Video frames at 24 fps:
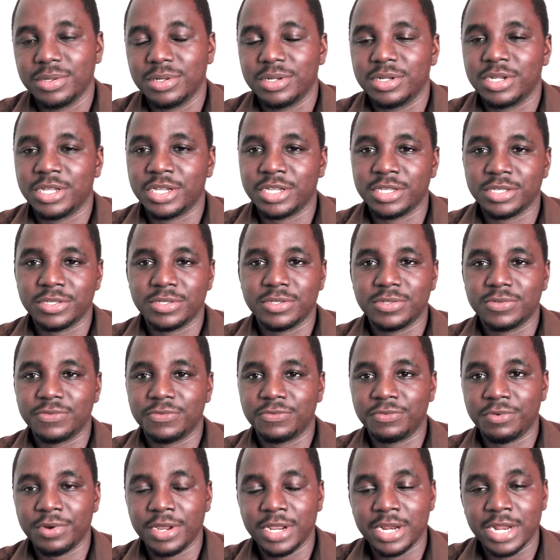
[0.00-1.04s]

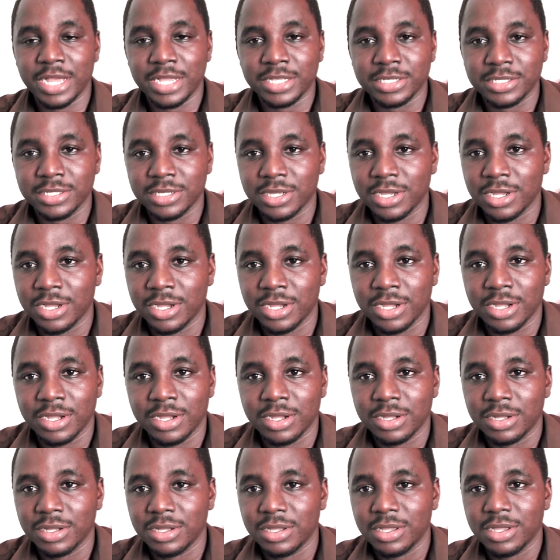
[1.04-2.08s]
There's
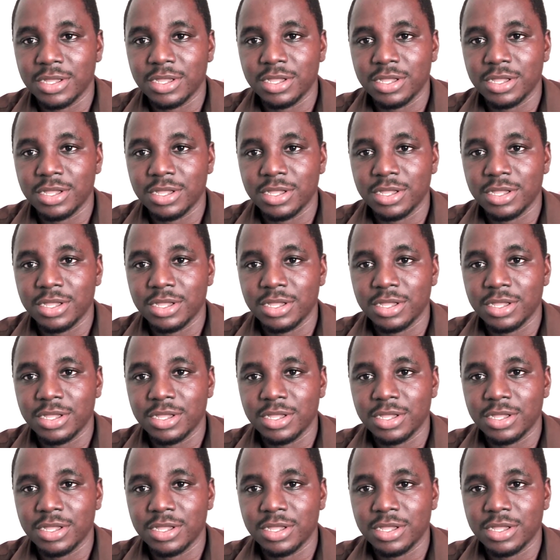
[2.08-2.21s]
Freelancer,